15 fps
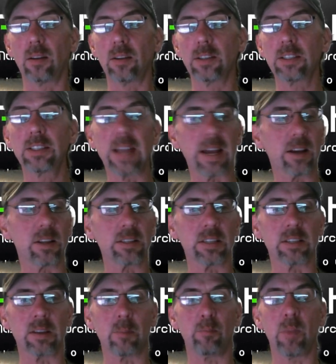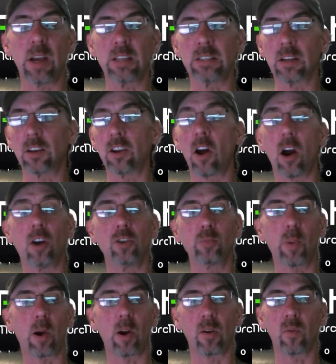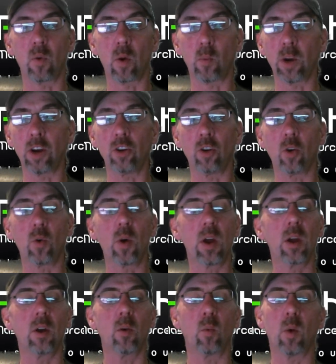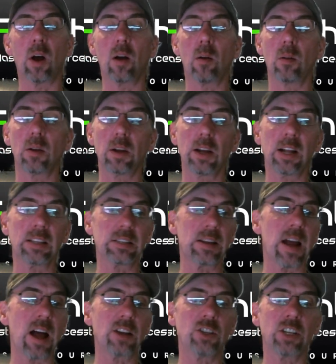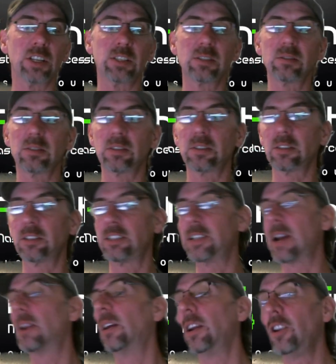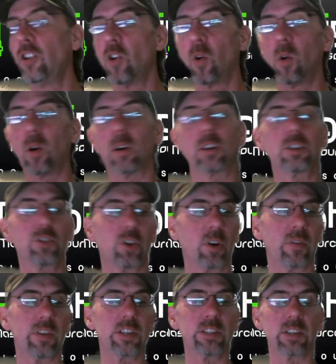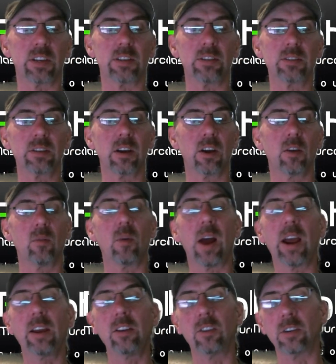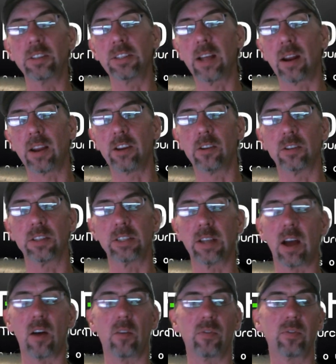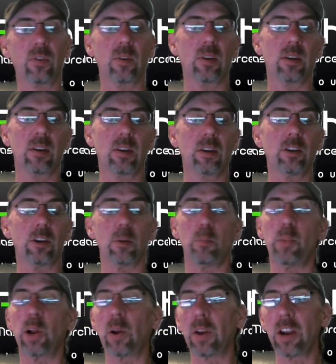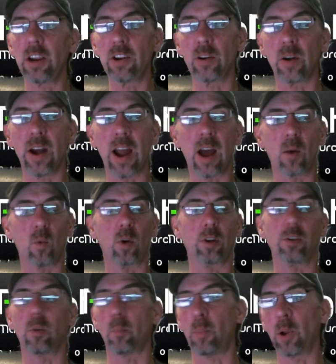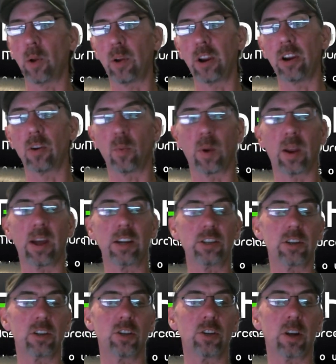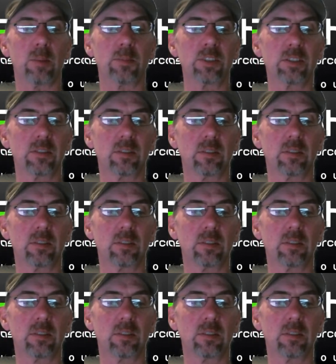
sales is a is a large part of what we do. Well, it's not just selling your services, right? You're selling yourself. You're building your network, you're building your relationships.